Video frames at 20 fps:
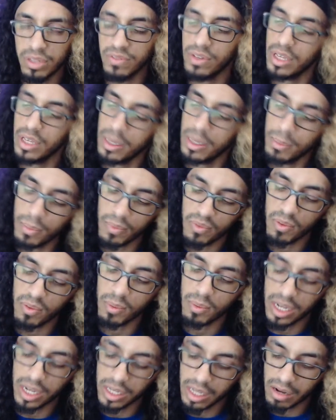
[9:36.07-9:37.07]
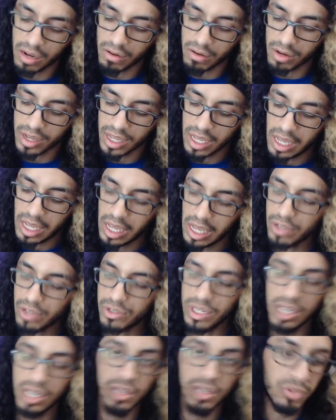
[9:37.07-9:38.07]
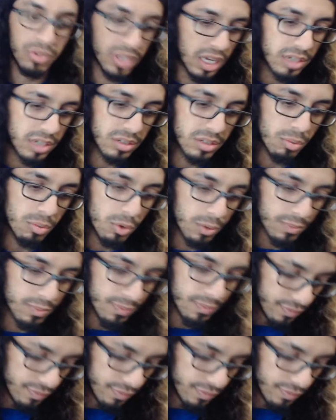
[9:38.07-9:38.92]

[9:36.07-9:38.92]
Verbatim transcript: if, I get, if I'm getting that right. So yeah, Inuyasha, boom.